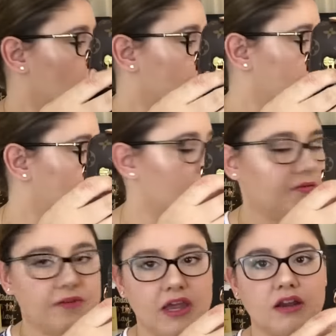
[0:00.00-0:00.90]
which can
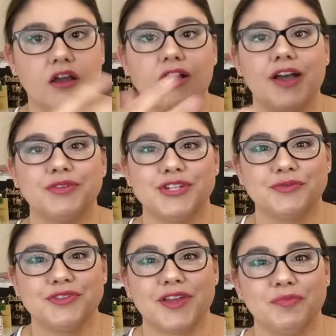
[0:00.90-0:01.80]
fit. Oh, I
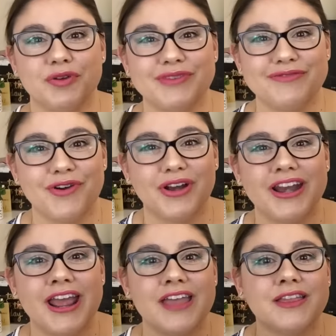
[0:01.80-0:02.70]
just was going to put my phone
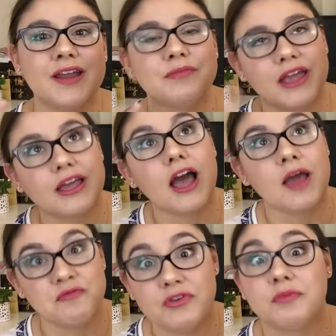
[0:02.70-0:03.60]
in it, and then I'm like,
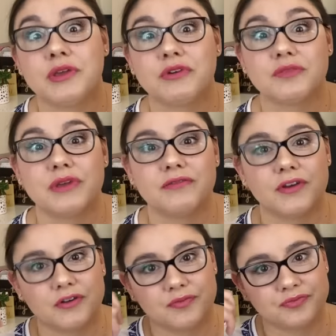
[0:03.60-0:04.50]
I'm filming with my
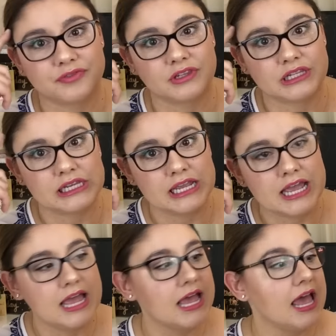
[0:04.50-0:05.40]
phone.
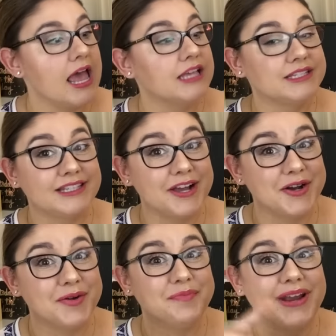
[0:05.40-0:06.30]

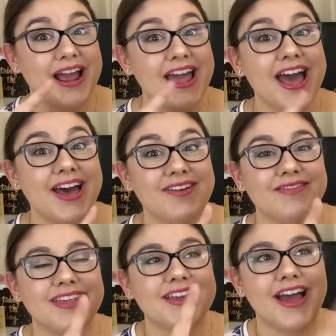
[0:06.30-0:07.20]
So, but I
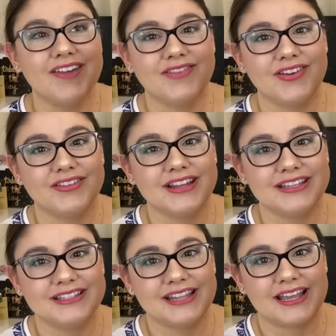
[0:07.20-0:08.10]
have the iPhone
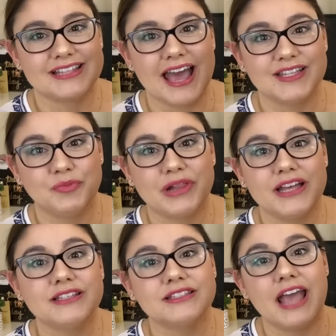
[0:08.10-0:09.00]
six S
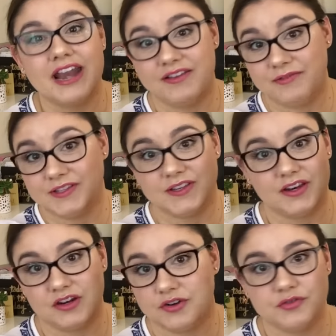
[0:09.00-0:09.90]
Plus and it fits in
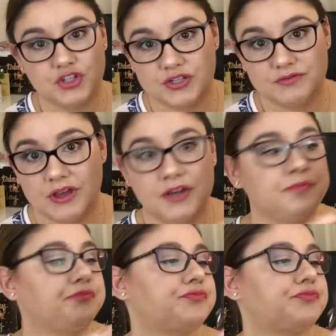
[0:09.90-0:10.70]
here just fine.